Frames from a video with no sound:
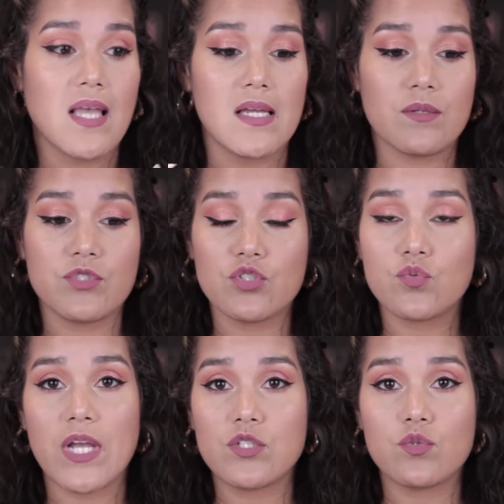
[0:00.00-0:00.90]
and it was just
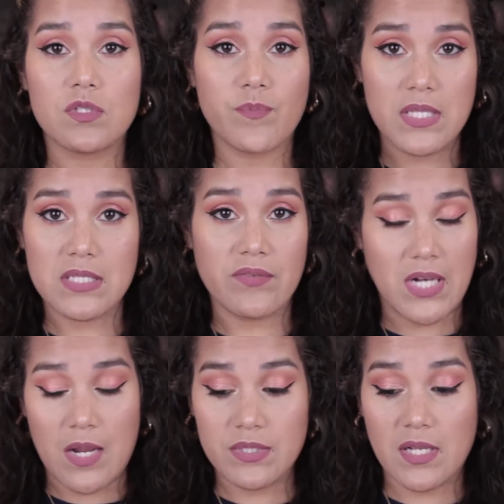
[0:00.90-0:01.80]
way too expensive, and
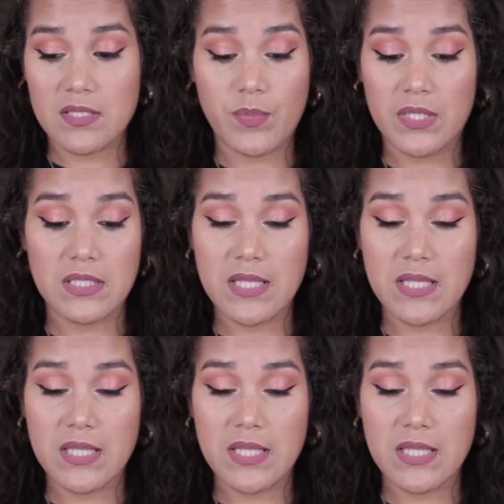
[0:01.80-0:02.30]
I was not spending